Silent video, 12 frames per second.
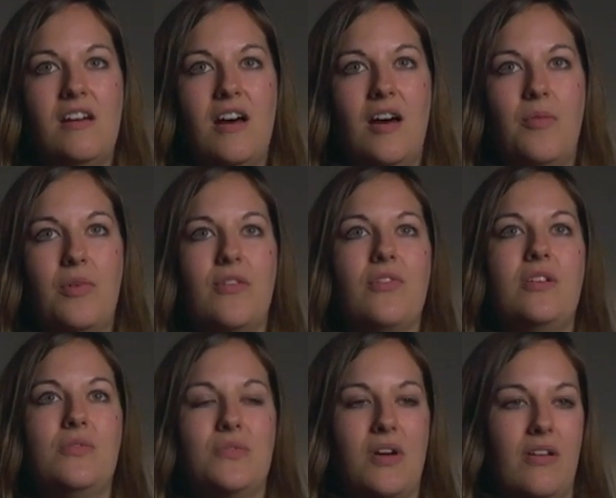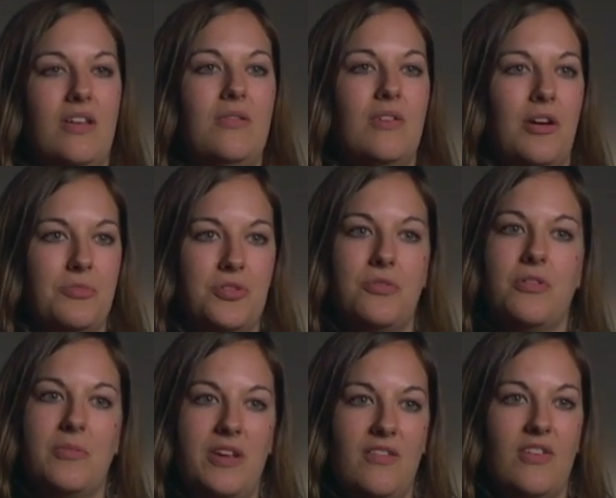uh, whenever he was around, he would help
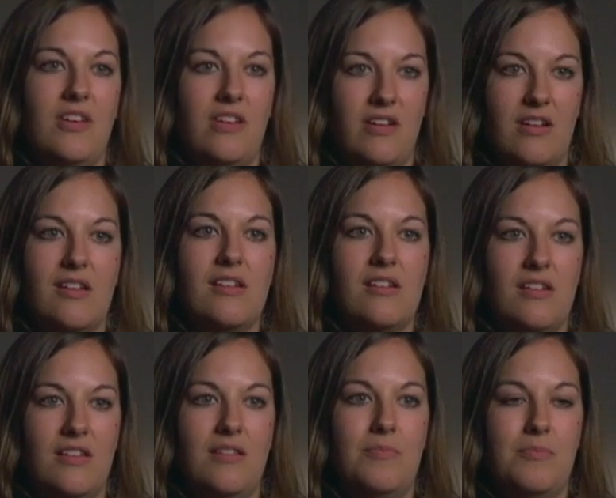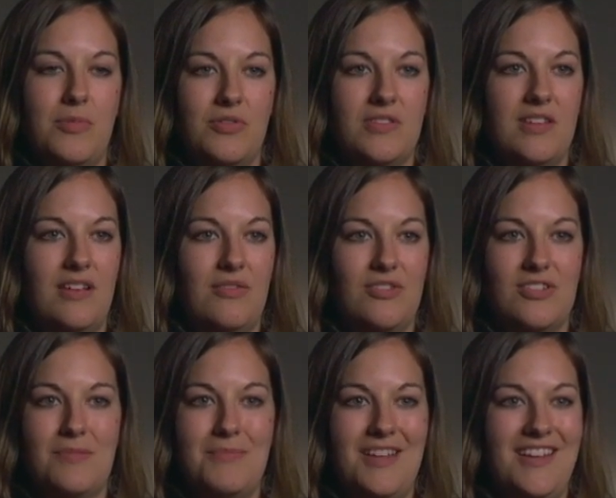tutor me if I needed it. And mostly it was
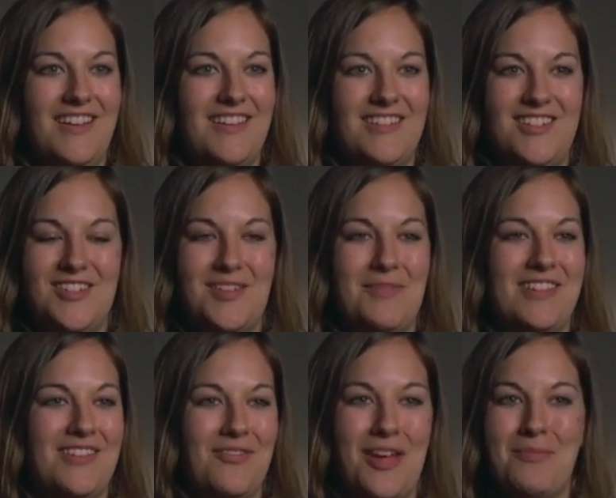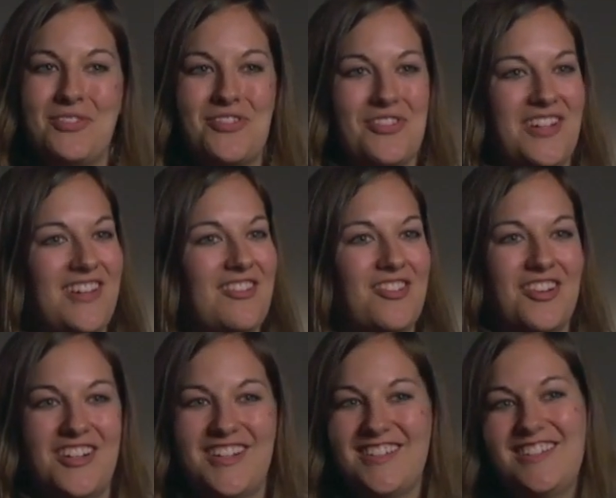just me teaching myself chemistry
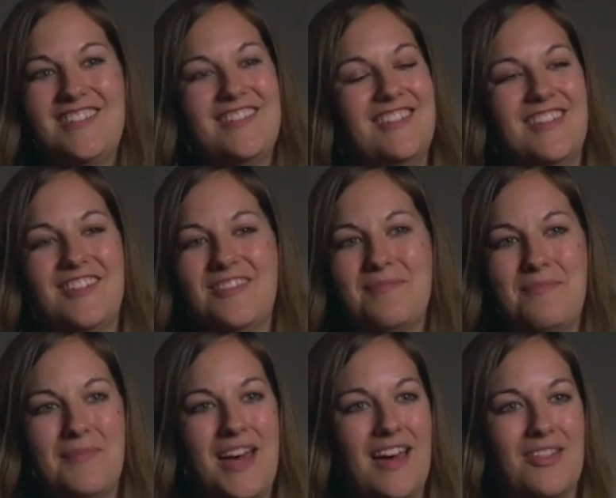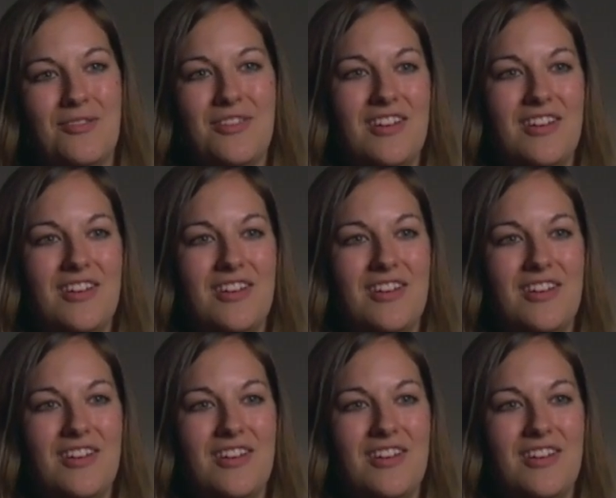or you know, math or